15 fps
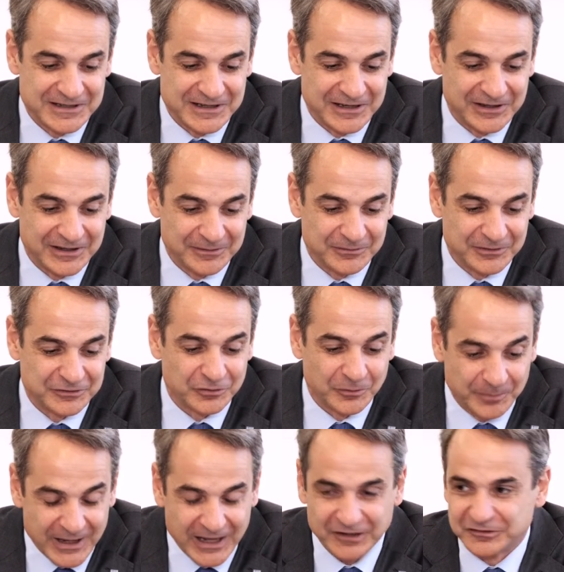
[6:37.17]
uh,
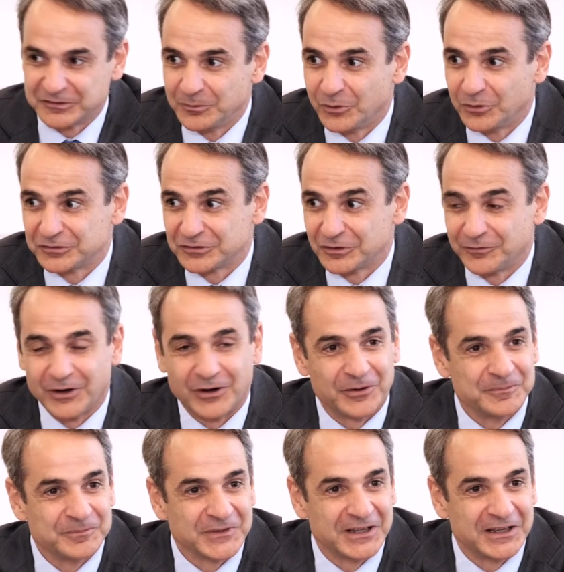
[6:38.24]
surpassed most of
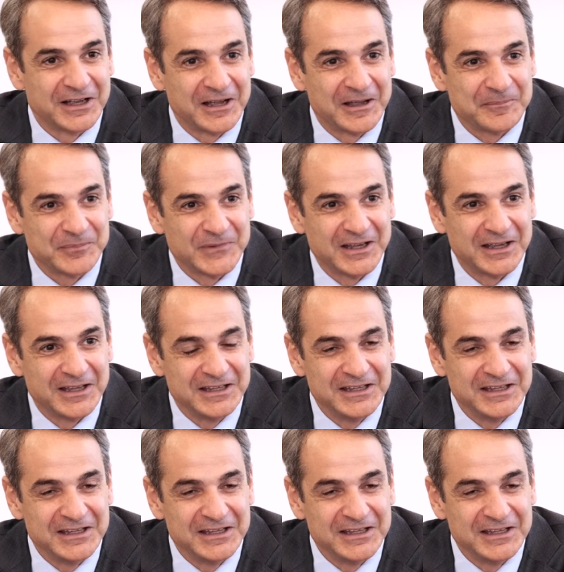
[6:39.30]
our um, uh,